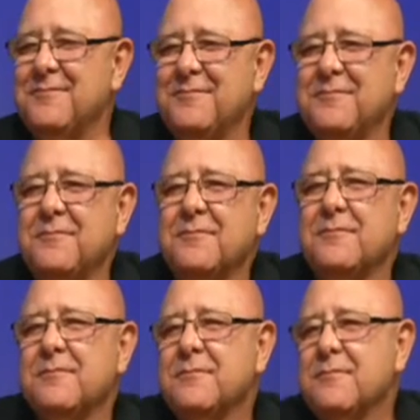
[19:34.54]

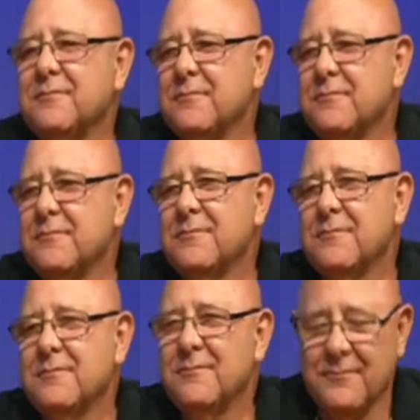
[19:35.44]

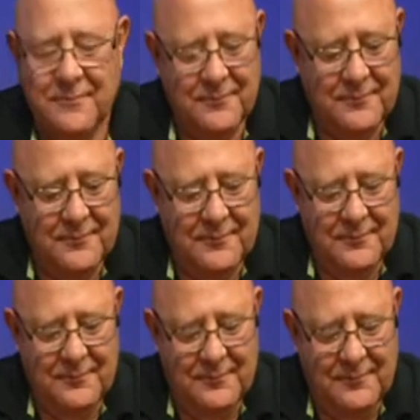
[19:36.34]

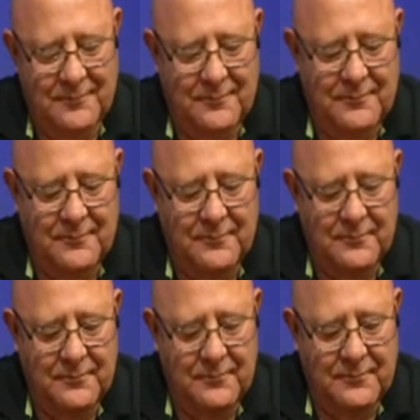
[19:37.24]

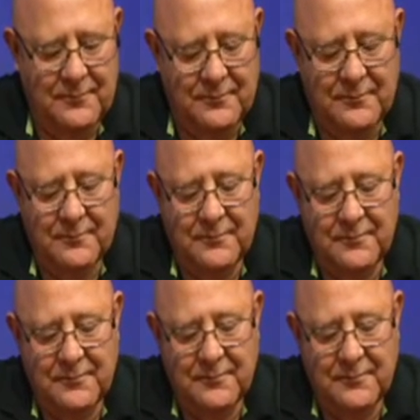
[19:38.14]
[no speech]